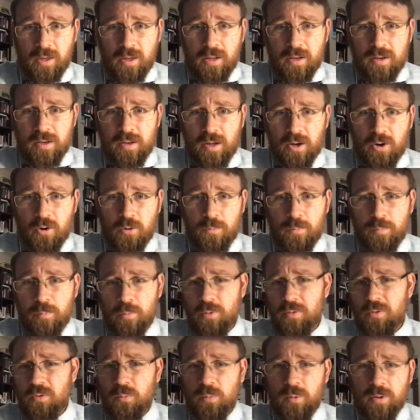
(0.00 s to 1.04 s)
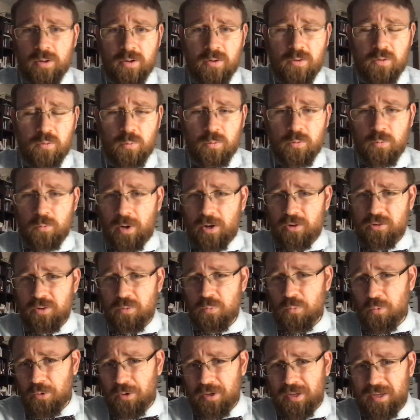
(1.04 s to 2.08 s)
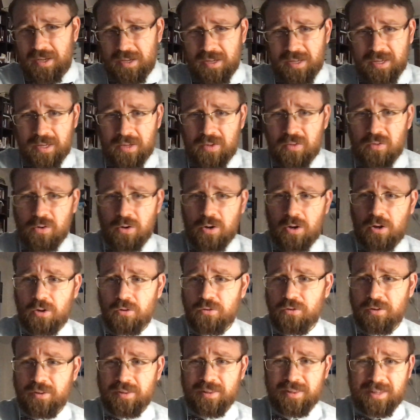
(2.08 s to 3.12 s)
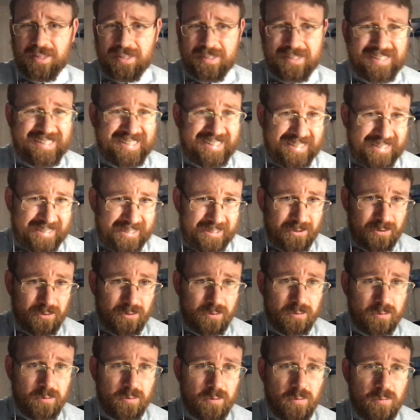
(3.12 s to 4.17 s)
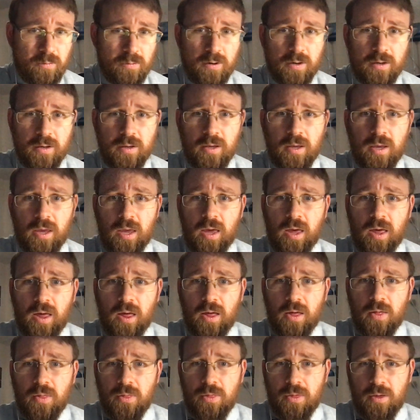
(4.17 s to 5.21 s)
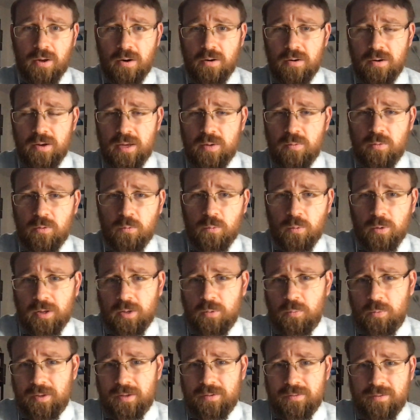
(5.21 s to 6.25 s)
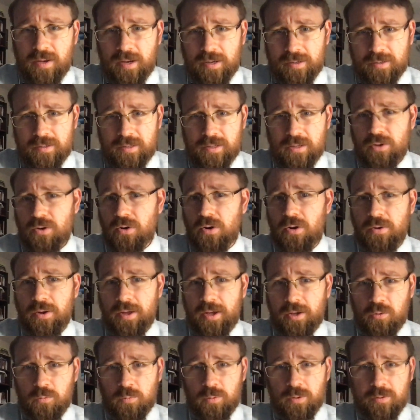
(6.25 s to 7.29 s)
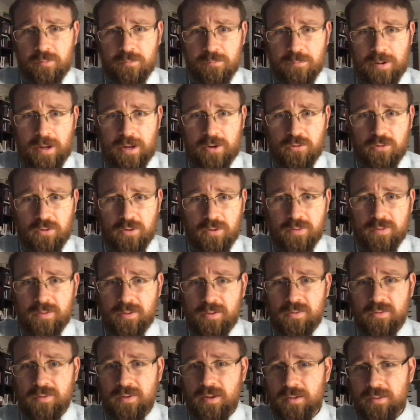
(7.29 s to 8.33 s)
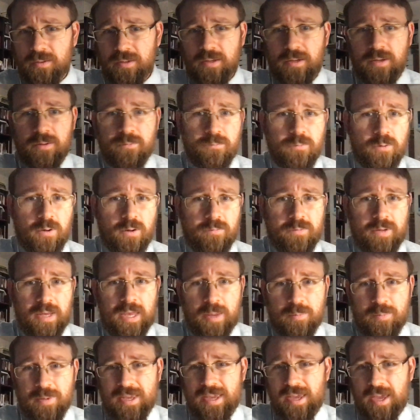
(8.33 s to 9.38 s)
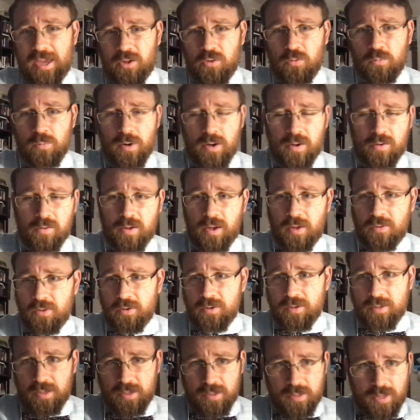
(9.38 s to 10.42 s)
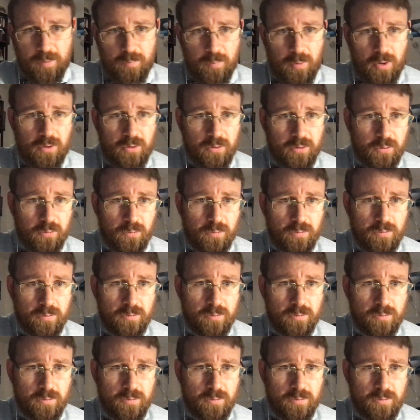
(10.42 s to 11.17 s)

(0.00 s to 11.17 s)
Now Maurice Wilkins was actually working at King's College in London, England. All right, there, he was working with a technique called X ray diffraction. This technique involved aiming X rays at the DNA molecule.